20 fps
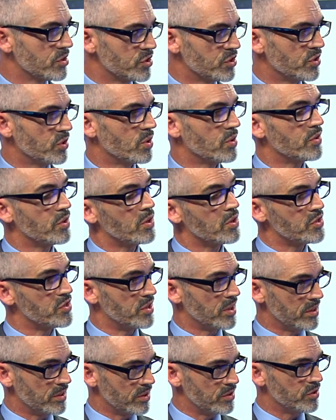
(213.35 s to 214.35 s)
Sure, there are
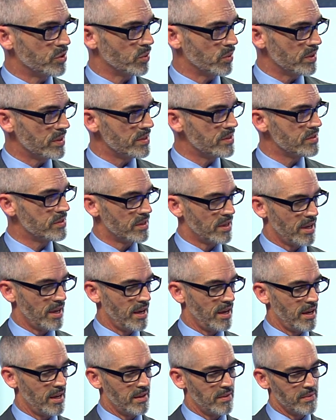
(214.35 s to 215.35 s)
signatories
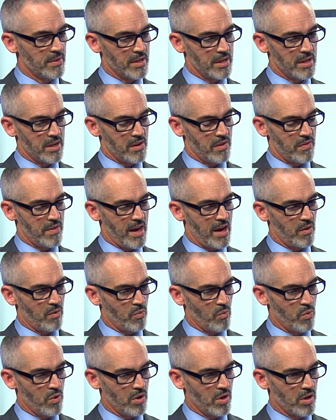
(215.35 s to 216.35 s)
that
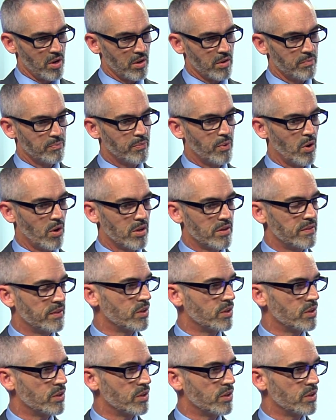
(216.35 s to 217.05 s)
were part of the